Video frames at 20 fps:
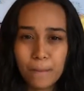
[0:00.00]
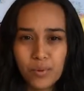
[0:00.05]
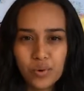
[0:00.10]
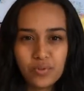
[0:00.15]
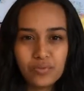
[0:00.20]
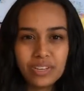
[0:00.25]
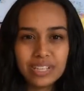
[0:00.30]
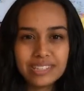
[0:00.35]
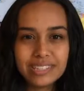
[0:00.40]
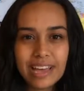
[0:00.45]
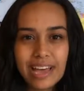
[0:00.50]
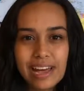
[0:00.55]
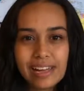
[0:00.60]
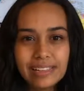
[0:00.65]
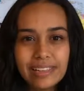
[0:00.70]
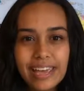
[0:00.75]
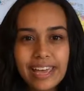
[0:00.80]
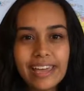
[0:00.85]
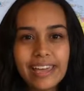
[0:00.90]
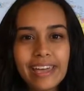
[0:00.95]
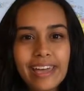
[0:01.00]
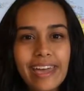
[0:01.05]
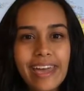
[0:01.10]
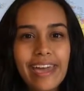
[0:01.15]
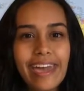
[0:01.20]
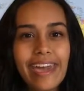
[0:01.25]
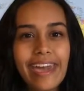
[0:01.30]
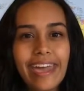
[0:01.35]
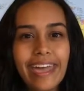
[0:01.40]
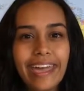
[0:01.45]
moving to LA
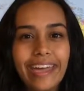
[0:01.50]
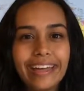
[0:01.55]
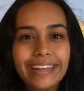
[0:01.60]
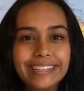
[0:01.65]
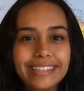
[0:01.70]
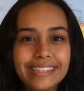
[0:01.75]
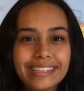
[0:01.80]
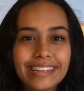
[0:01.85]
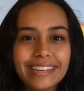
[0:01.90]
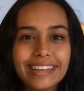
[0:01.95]
and